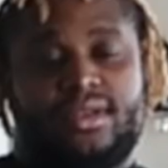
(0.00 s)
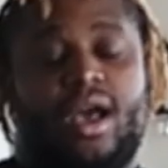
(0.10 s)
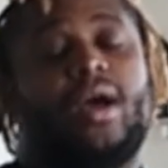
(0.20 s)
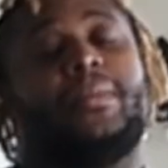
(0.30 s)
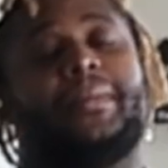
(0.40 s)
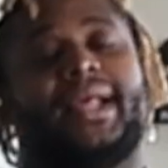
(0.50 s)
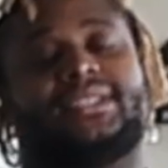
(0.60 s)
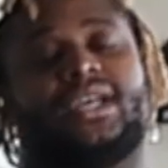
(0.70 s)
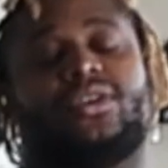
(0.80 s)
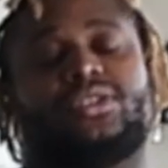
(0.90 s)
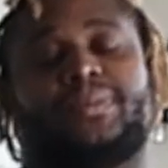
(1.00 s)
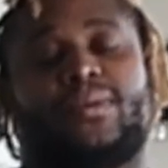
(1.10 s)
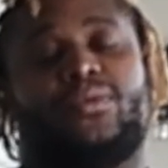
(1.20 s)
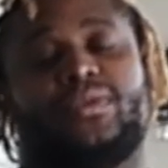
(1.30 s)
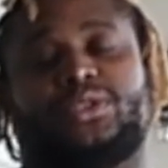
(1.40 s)
I remember that taco
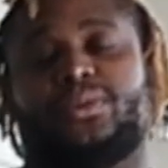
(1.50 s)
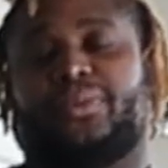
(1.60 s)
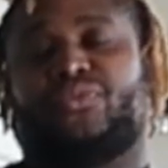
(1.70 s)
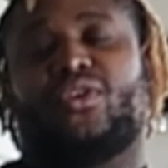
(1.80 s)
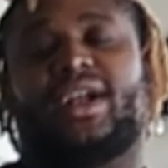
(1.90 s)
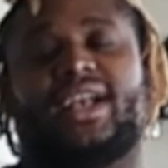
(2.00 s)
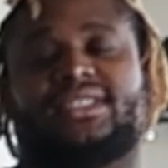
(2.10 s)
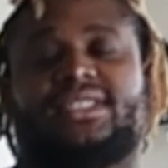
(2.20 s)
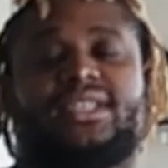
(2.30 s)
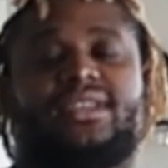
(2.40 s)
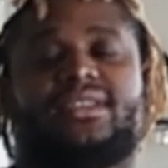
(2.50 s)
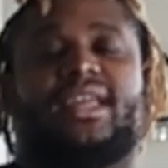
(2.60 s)
spot we went to before I got sick,